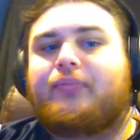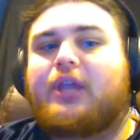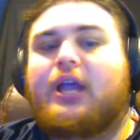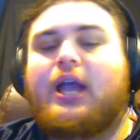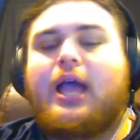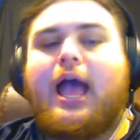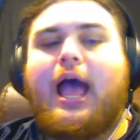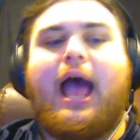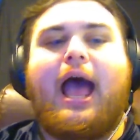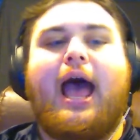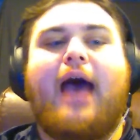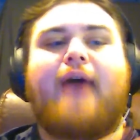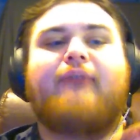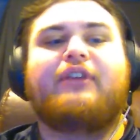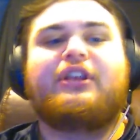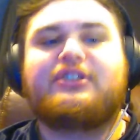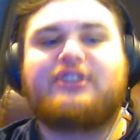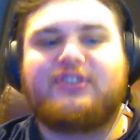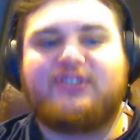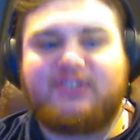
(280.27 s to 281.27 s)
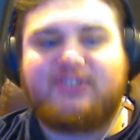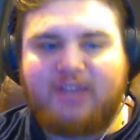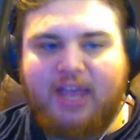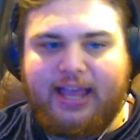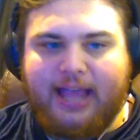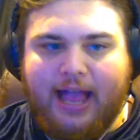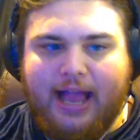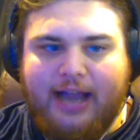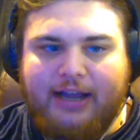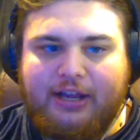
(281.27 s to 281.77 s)
having to
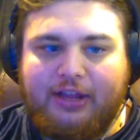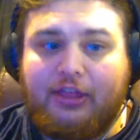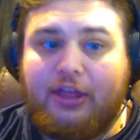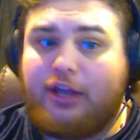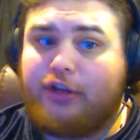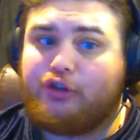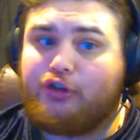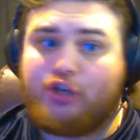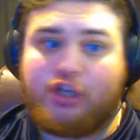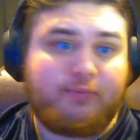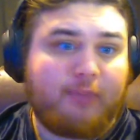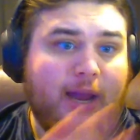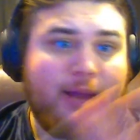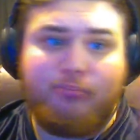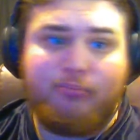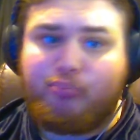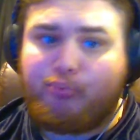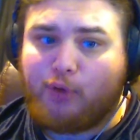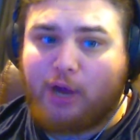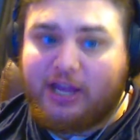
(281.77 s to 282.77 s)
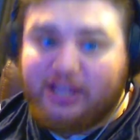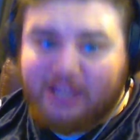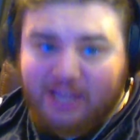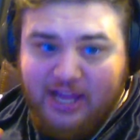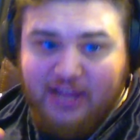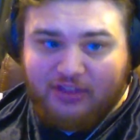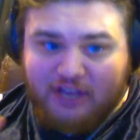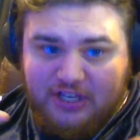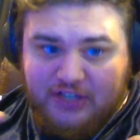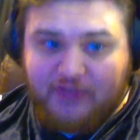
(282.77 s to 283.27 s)
say anything, just by
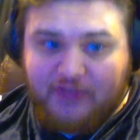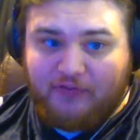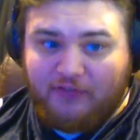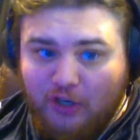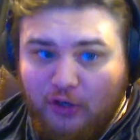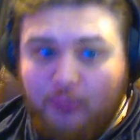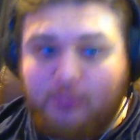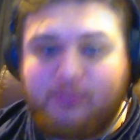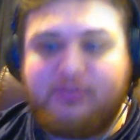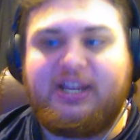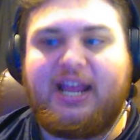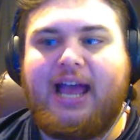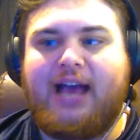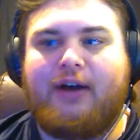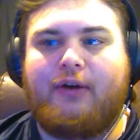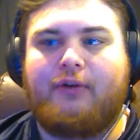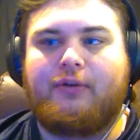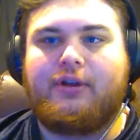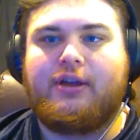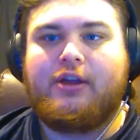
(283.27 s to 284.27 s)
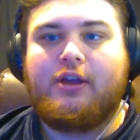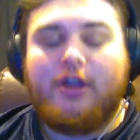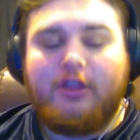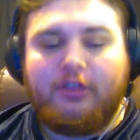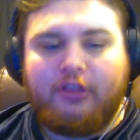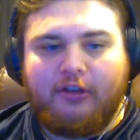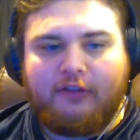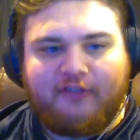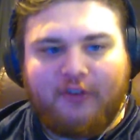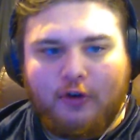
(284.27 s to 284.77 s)
breaking this film down,
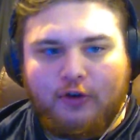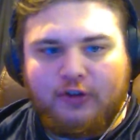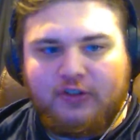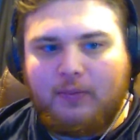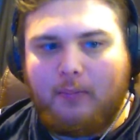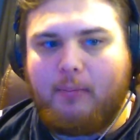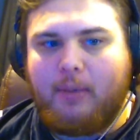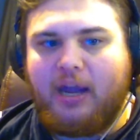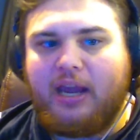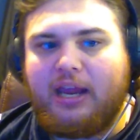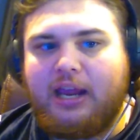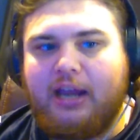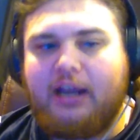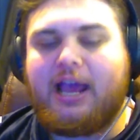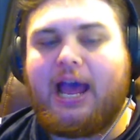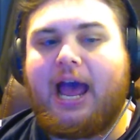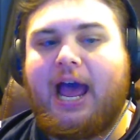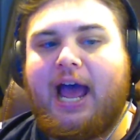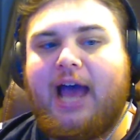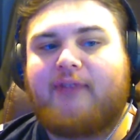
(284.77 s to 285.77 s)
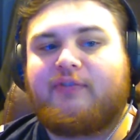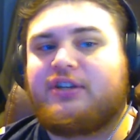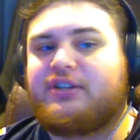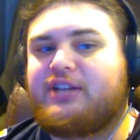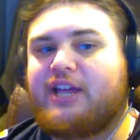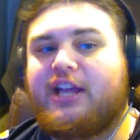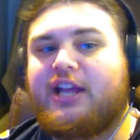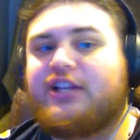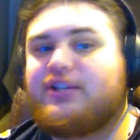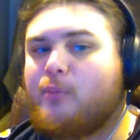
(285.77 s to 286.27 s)
the first minute and a half
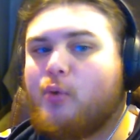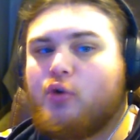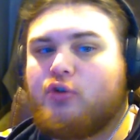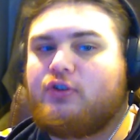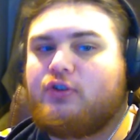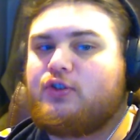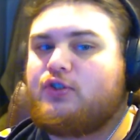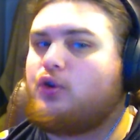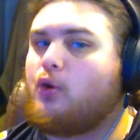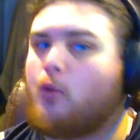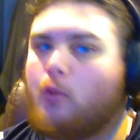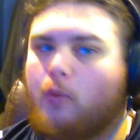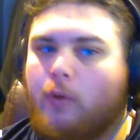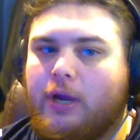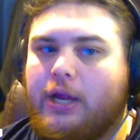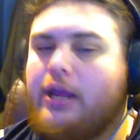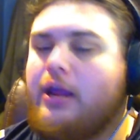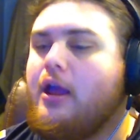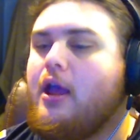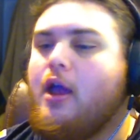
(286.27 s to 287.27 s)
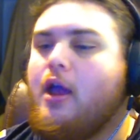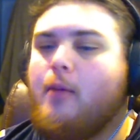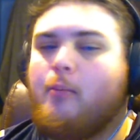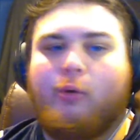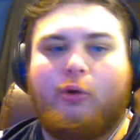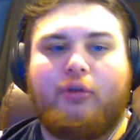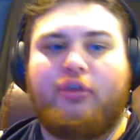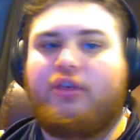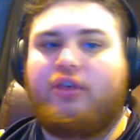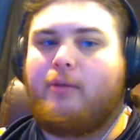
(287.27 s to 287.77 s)
contains more story,
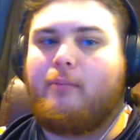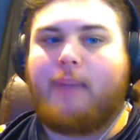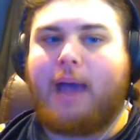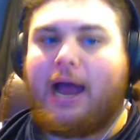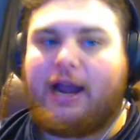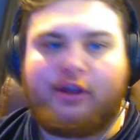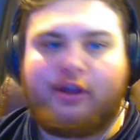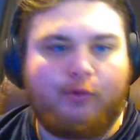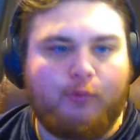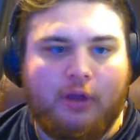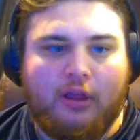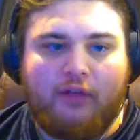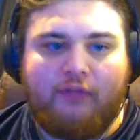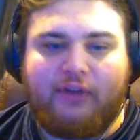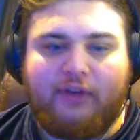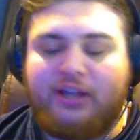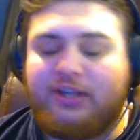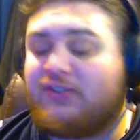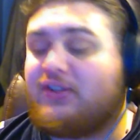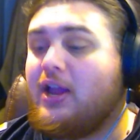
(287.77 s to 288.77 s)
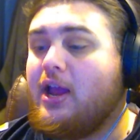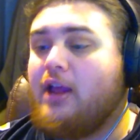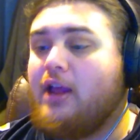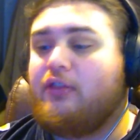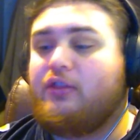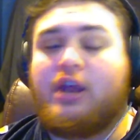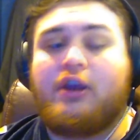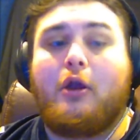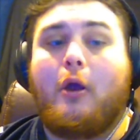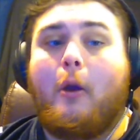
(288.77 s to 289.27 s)
more thematic relevance
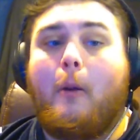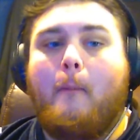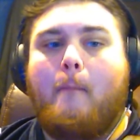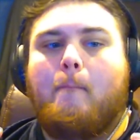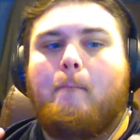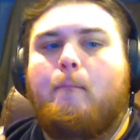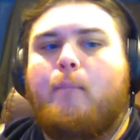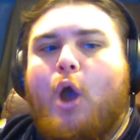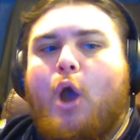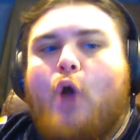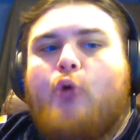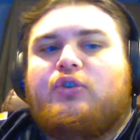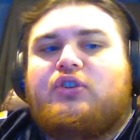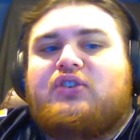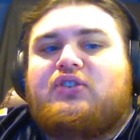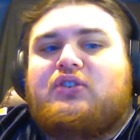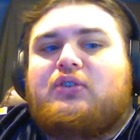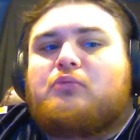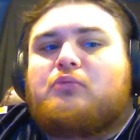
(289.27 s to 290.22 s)
than most